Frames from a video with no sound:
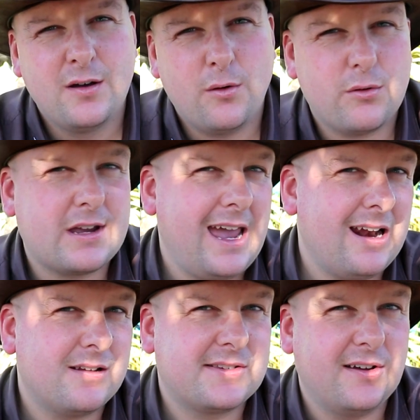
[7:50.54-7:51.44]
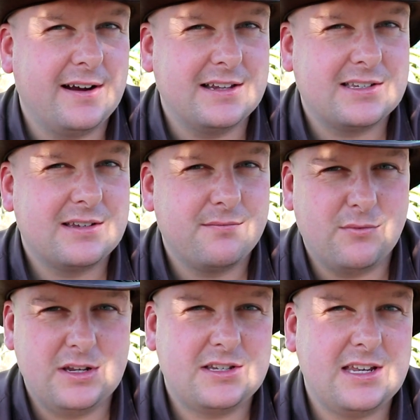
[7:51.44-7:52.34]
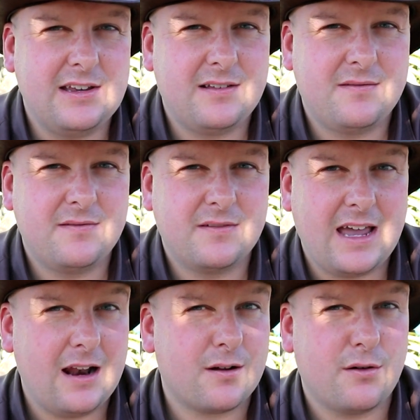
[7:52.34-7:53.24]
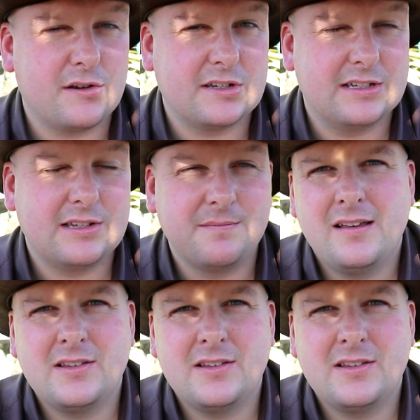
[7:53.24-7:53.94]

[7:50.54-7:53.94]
or cattle signs when you see cattle crossings.